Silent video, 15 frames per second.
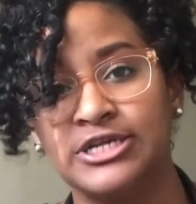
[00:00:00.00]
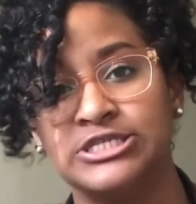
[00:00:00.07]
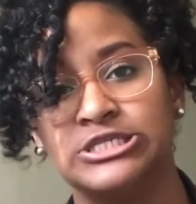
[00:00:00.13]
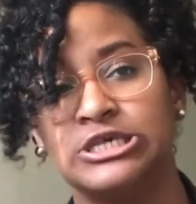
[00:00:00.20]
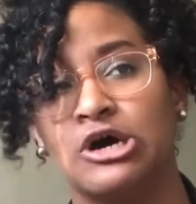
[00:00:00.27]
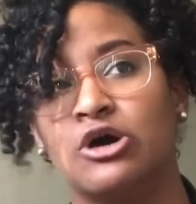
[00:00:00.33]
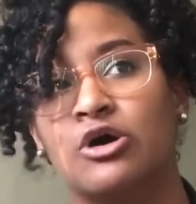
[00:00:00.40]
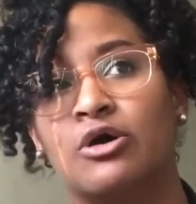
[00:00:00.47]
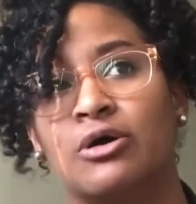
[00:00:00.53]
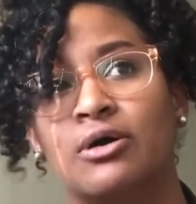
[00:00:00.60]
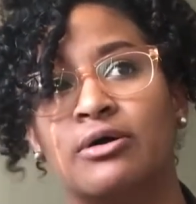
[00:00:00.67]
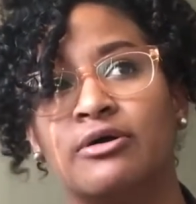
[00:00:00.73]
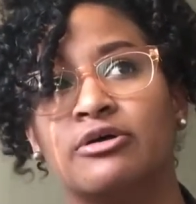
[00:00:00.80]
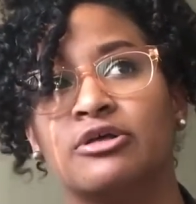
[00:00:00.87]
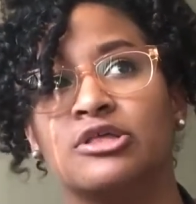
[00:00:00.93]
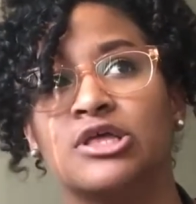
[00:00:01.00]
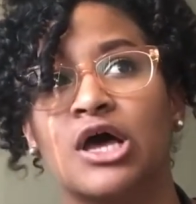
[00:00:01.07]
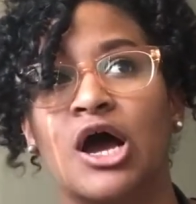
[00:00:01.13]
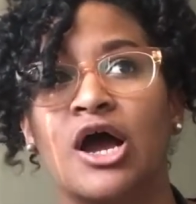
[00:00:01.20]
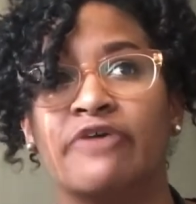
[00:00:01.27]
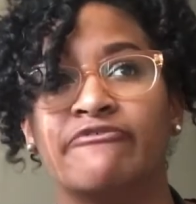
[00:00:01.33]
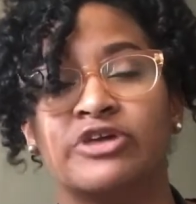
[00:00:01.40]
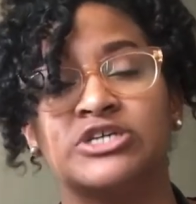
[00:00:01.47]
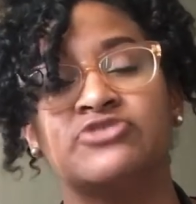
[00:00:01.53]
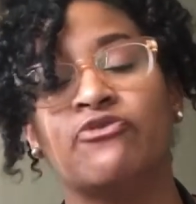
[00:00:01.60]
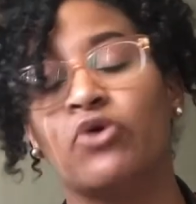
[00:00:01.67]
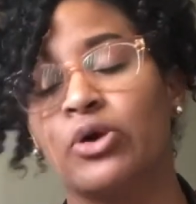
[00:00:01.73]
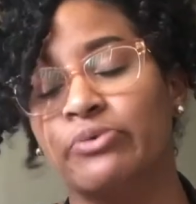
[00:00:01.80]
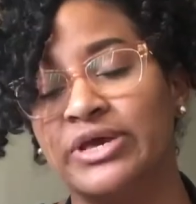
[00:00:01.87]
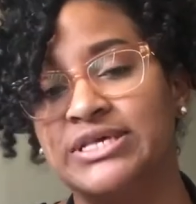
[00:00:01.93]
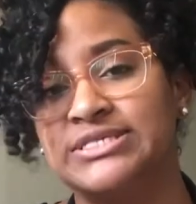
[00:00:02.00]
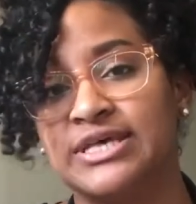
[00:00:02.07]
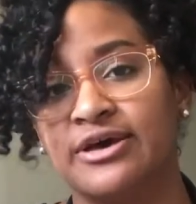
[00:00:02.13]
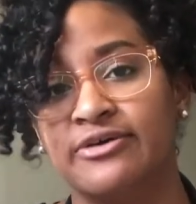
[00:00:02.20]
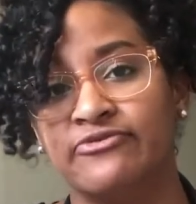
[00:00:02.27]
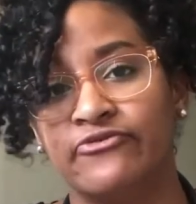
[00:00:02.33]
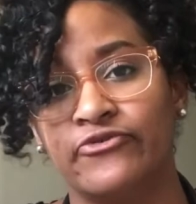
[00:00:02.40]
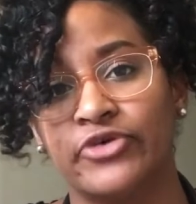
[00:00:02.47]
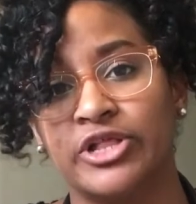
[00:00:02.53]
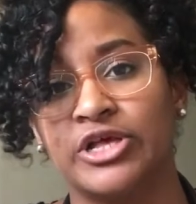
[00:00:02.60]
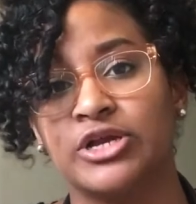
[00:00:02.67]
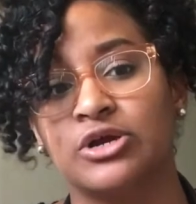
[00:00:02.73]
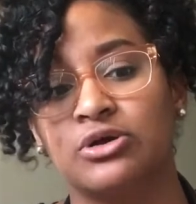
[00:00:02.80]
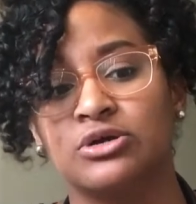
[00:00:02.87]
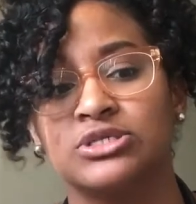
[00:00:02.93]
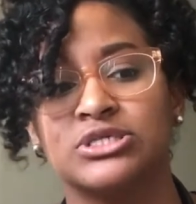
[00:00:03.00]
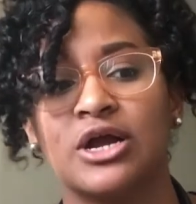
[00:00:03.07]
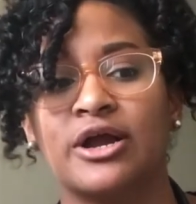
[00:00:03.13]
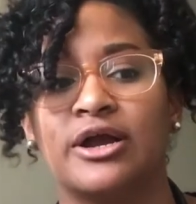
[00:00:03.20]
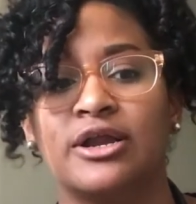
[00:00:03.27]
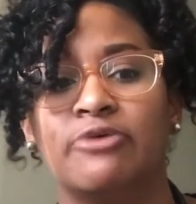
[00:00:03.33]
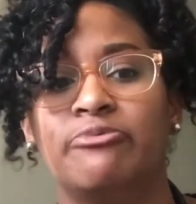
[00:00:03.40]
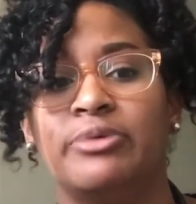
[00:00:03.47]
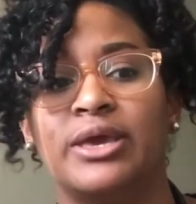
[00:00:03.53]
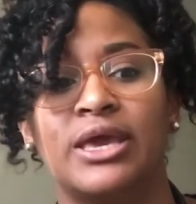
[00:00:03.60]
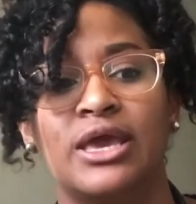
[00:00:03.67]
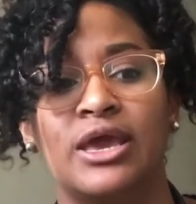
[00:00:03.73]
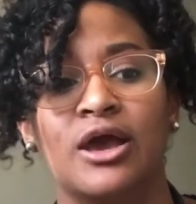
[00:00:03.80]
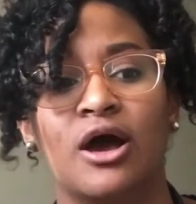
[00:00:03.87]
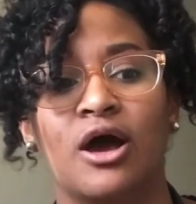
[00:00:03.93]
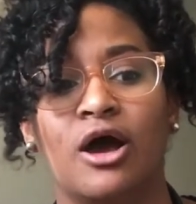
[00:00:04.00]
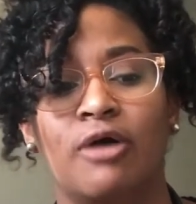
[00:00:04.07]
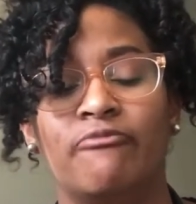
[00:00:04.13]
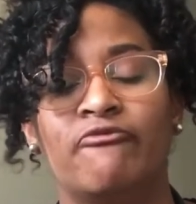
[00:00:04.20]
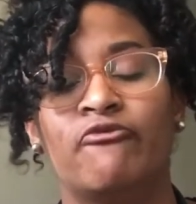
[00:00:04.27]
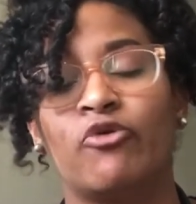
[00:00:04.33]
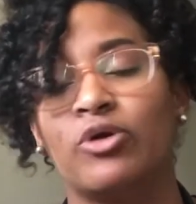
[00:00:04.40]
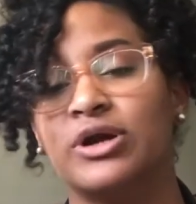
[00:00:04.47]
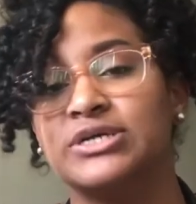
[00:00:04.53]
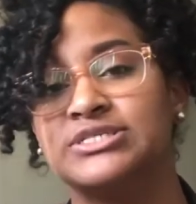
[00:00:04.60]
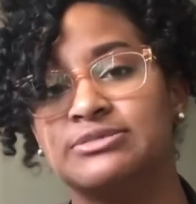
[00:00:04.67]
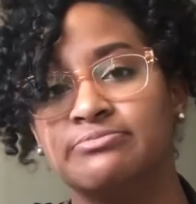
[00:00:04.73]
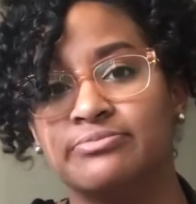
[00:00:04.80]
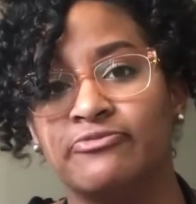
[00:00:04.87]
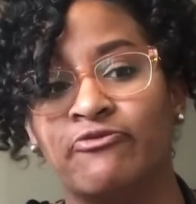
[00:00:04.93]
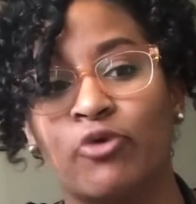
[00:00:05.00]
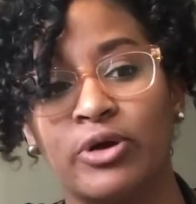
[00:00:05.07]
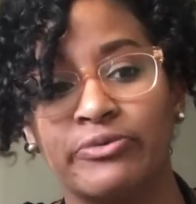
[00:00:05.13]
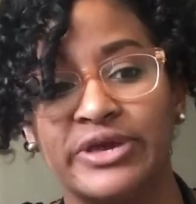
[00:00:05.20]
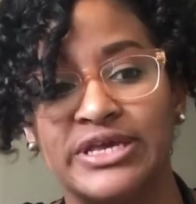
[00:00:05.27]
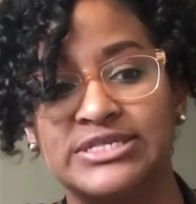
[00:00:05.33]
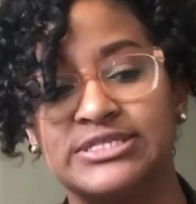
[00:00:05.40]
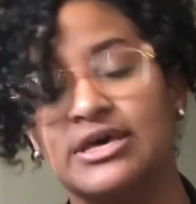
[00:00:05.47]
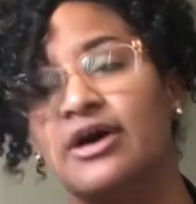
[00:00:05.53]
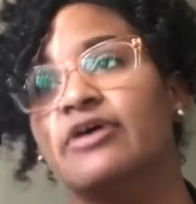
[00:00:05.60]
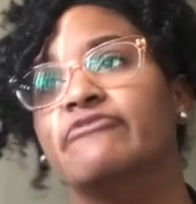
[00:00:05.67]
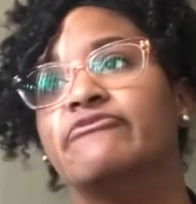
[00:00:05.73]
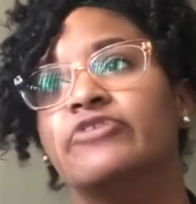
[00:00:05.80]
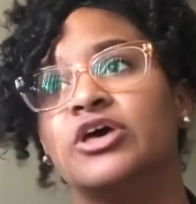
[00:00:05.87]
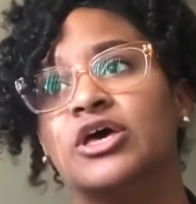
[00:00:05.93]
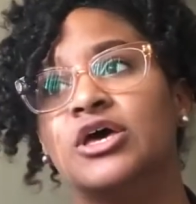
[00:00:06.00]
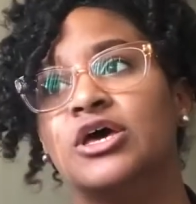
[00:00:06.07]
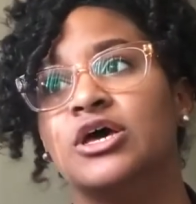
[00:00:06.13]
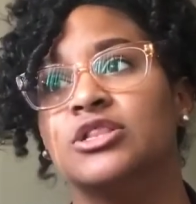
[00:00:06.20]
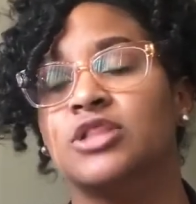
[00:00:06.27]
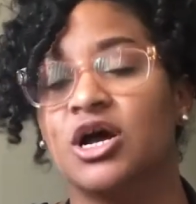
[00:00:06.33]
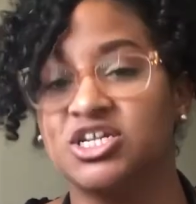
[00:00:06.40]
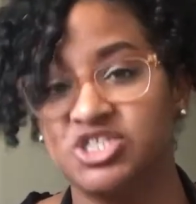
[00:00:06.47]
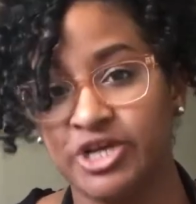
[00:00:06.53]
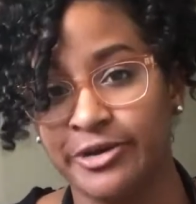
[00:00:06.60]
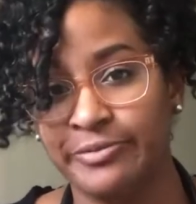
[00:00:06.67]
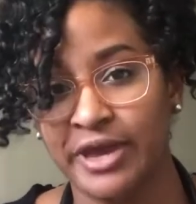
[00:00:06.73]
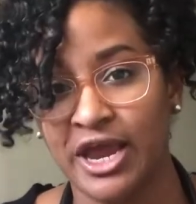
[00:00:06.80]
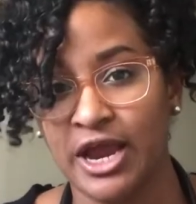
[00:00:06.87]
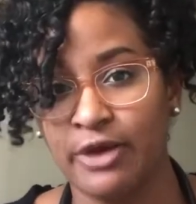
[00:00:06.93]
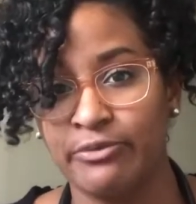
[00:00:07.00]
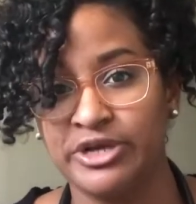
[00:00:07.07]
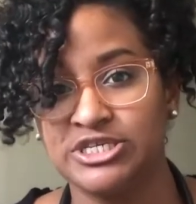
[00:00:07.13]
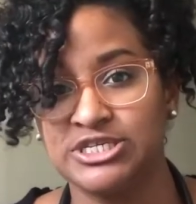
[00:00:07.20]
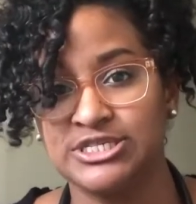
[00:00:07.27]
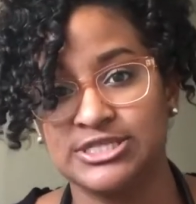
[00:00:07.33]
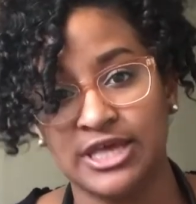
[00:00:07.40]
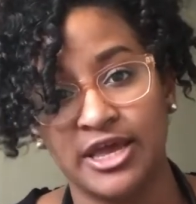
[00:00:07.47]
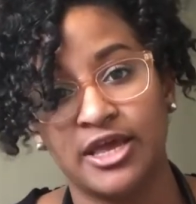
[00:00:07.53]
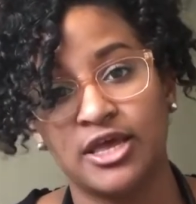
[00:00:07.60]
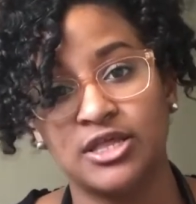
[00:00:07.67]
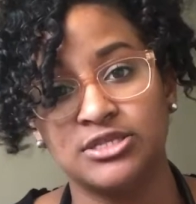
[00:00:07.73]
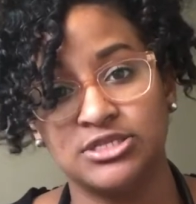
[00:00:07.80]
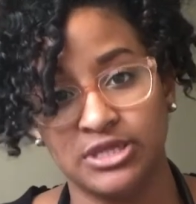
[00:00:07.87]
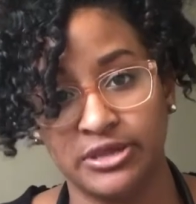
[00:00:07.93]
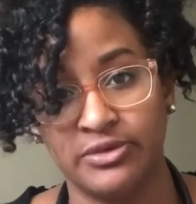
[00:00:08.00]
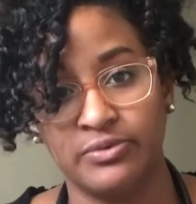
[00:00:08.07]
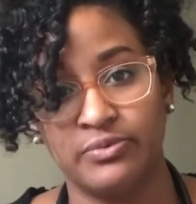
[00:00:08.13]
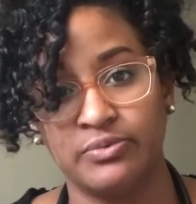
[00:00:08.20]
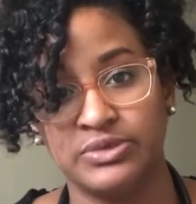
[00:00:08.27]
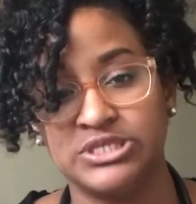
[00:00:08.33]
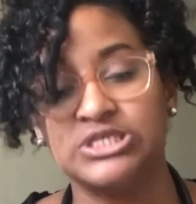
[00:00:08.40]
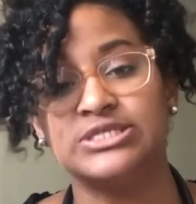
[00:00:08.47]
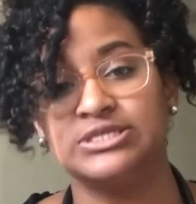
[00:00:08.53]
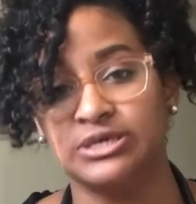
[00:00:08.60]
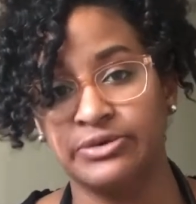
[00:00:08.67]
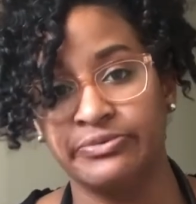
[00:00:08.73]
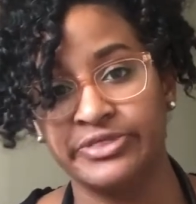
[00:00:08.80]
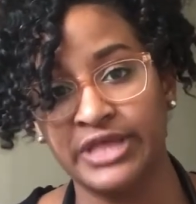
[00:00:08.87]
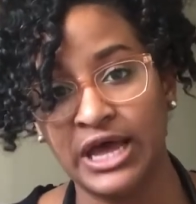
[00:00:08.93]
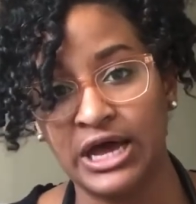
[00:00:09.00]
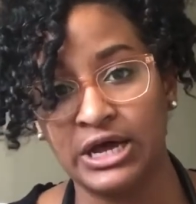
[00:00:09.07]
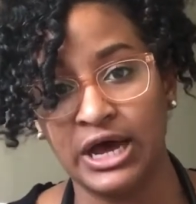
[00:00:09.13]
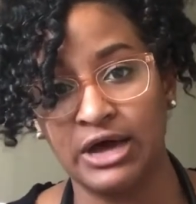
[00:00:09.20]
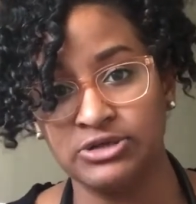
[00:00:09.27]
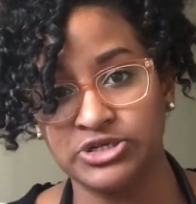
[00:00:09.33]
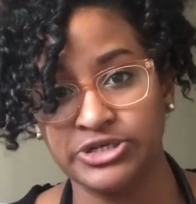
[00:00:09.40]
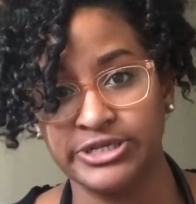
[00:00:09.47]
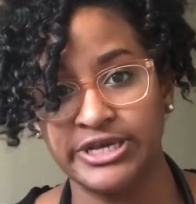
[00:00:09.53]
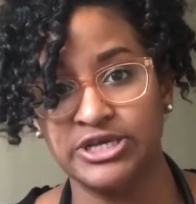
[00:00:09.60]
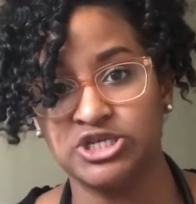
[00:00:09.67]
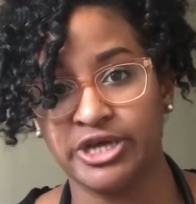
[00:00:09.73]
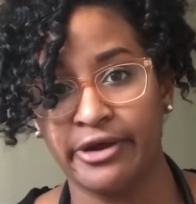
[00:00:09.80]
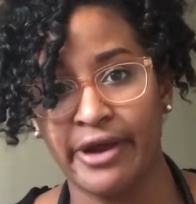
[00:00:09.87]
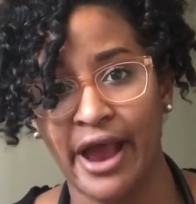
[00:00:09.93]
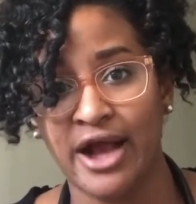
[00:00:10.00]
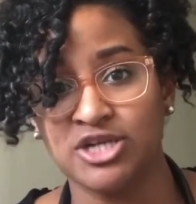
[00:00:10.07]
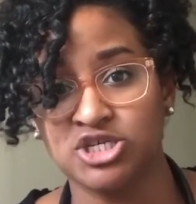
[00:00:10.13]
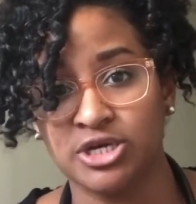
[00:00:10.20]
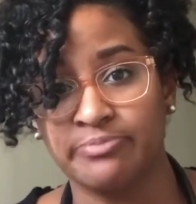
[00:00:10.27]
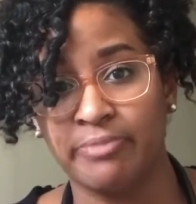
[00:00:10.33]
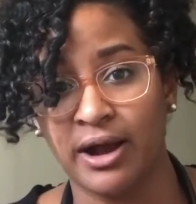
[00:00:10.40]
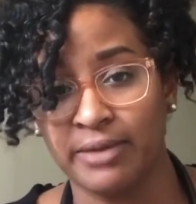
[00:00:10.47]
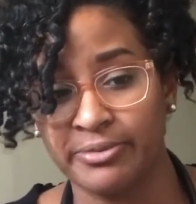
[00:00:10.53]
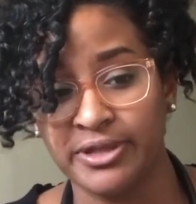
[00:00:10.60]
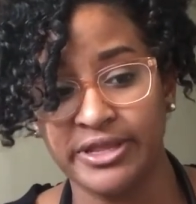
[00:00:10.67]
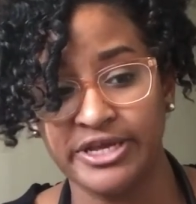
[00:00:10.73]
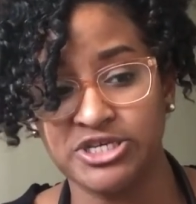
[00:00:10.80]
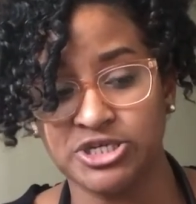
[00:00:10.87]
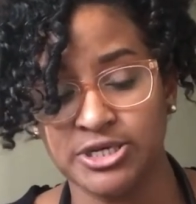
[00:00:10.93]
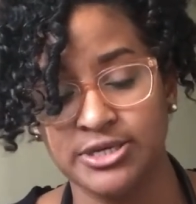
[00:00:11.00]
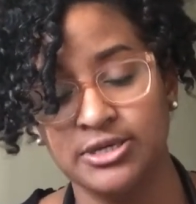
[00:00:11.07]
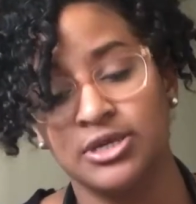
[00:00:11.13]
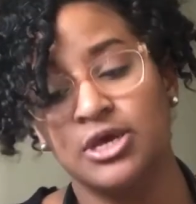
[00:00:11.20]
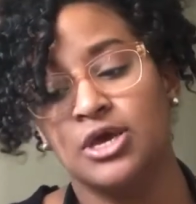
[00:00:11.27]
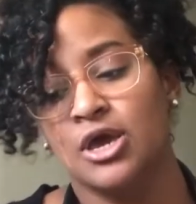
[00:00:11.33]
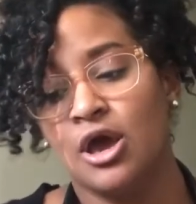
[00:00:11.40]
So our first 4 weeks of clinicals are going to be 4 weeks of long-term care, which is dealing with the elderly geriatric population.